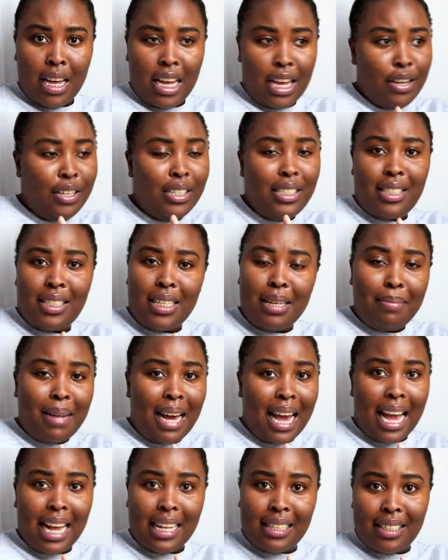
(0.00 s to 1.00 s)
You see
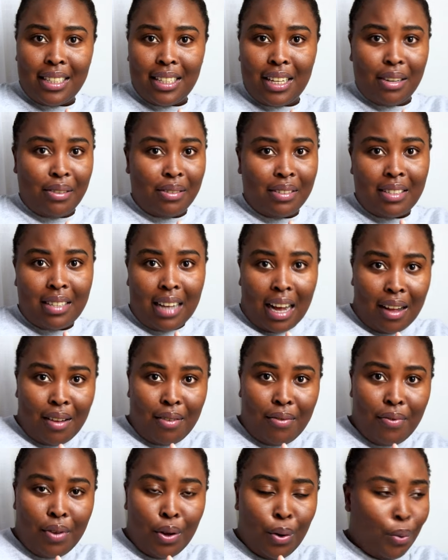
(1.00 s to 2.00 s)
my 18 year old
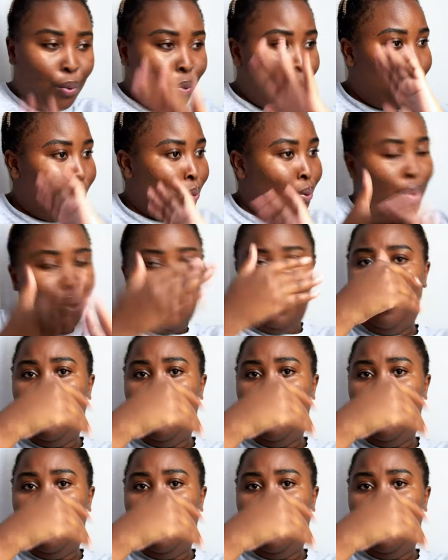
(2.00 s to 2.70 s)
self? Woo!